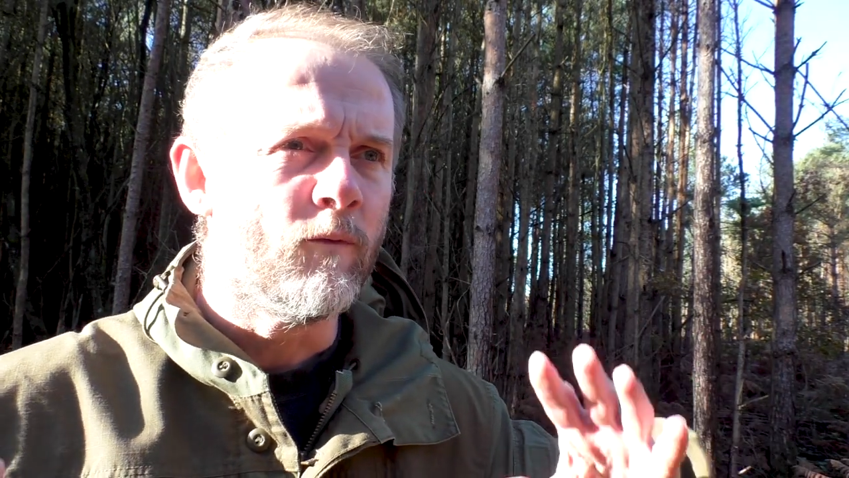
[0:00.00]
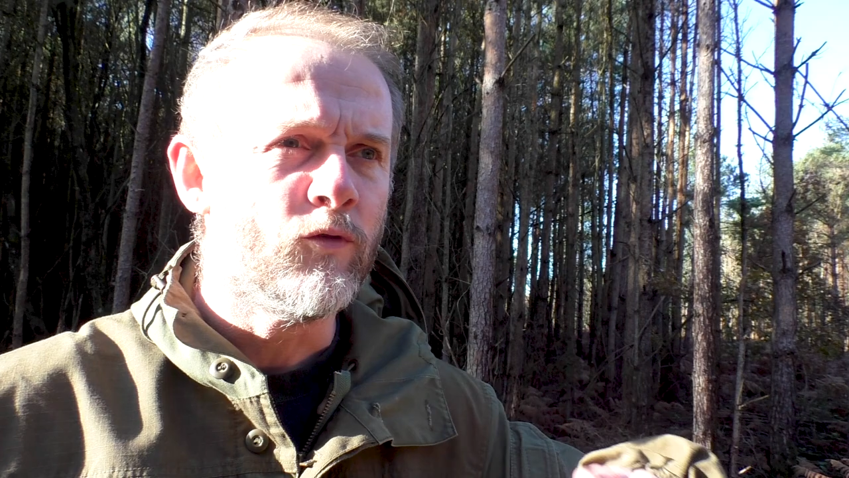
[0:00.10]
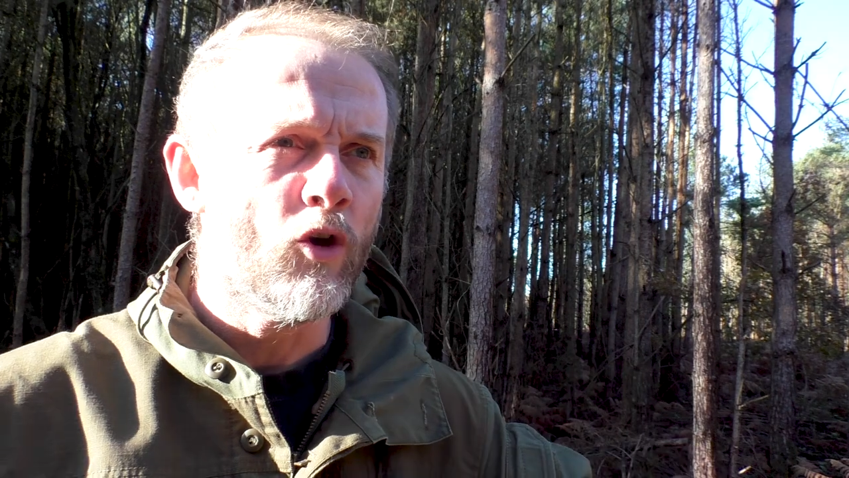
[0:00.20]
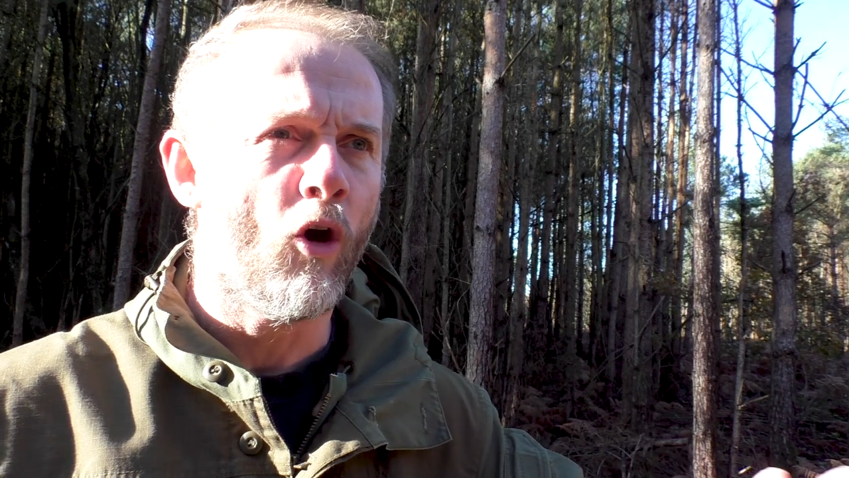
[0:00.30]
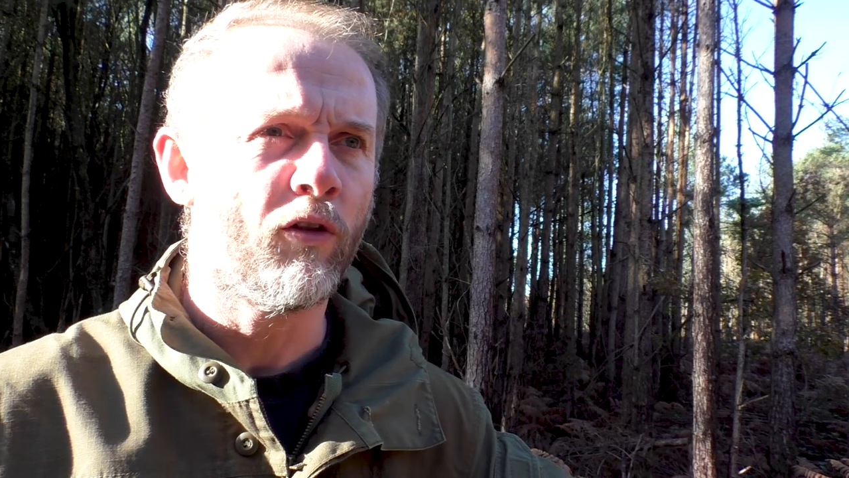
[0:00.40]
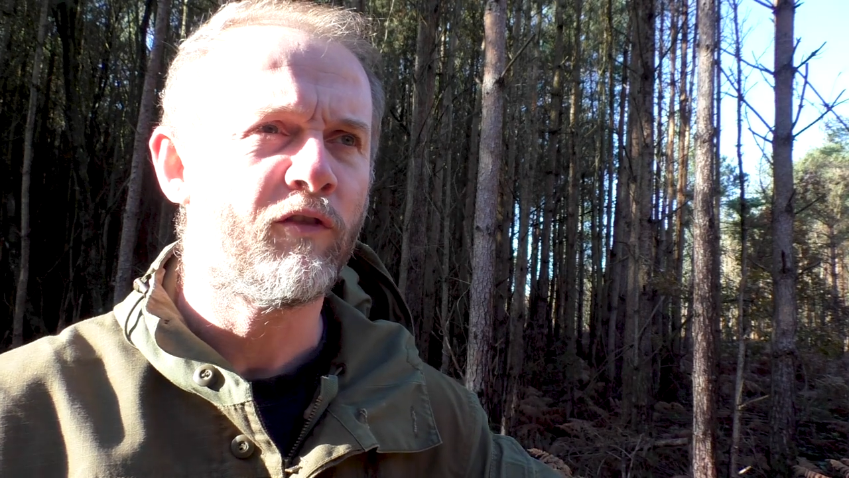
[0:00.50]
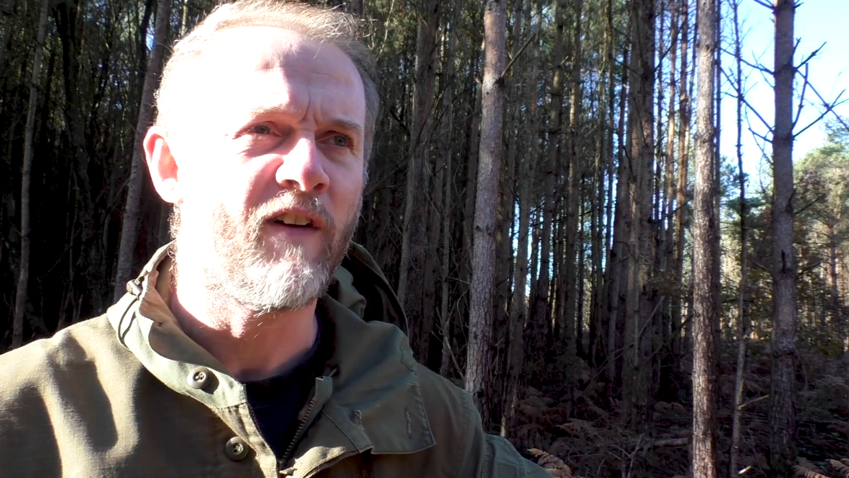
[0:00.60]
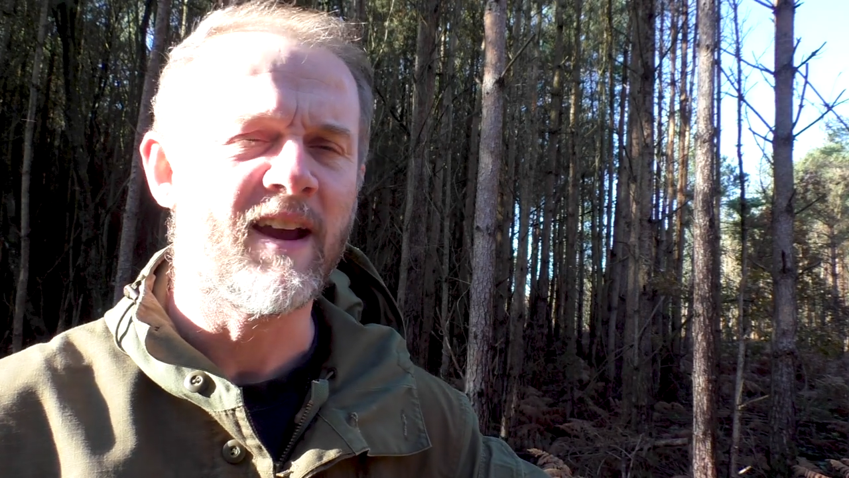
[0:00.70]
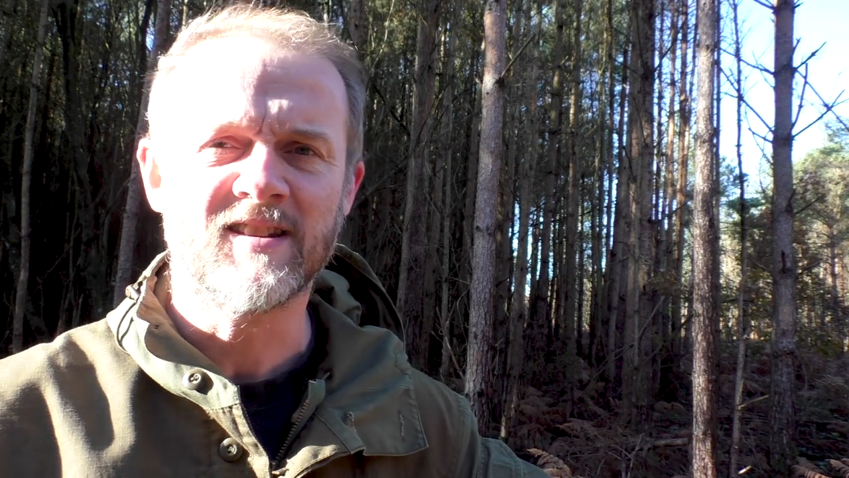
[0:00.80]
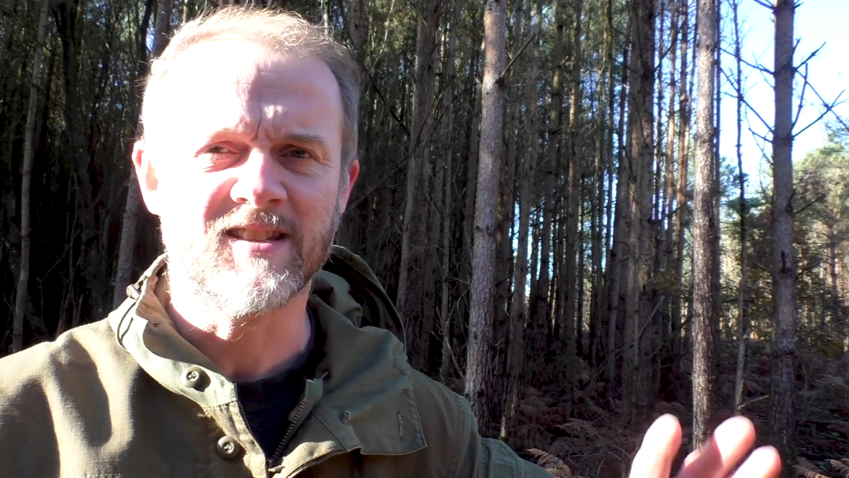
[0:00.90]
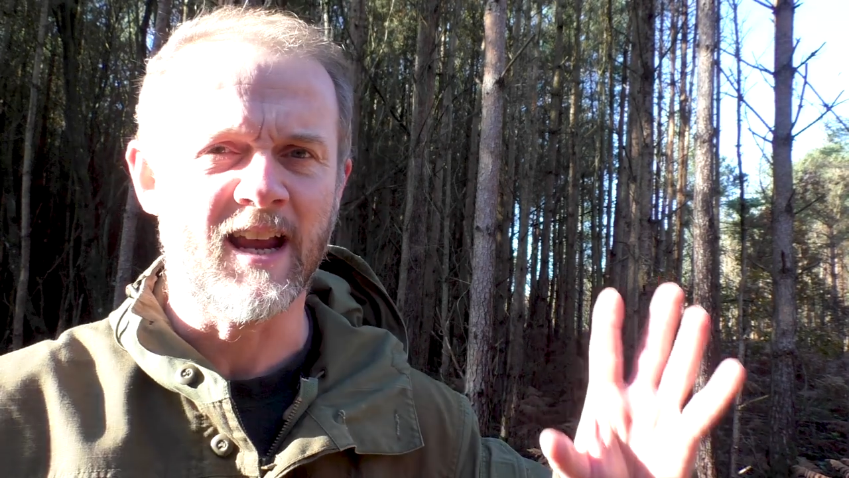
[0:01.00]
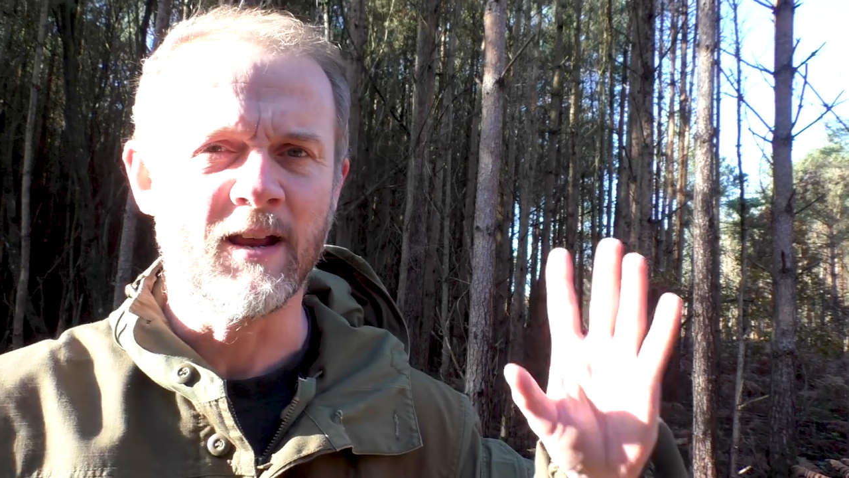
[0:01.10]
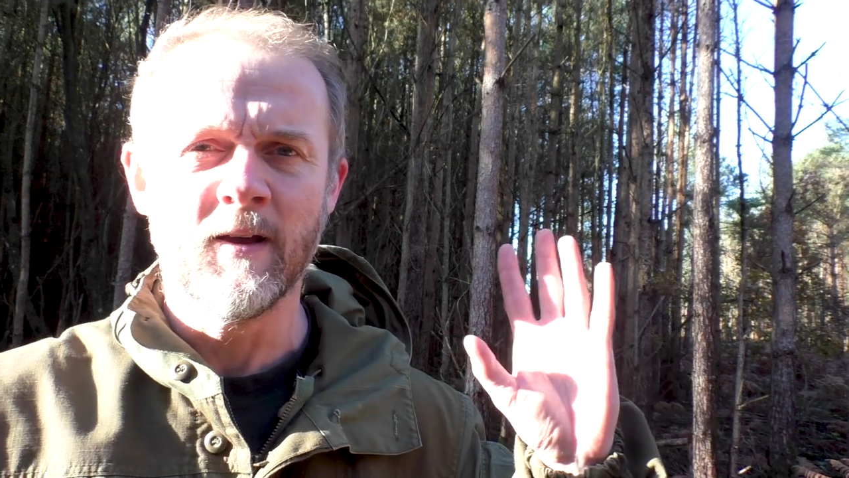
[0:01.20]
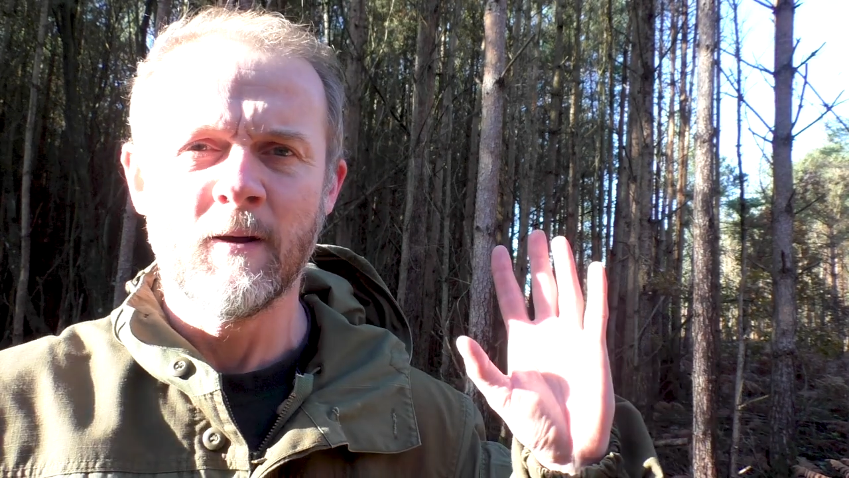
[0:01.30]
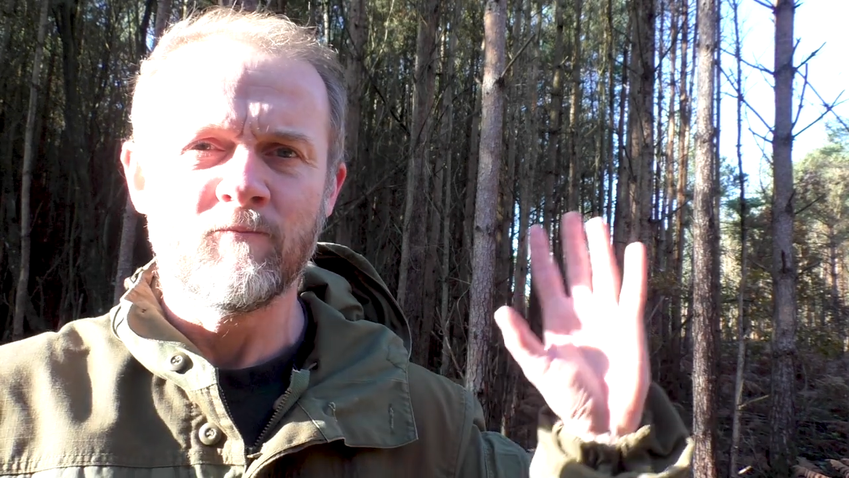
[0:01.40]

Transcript: north facing,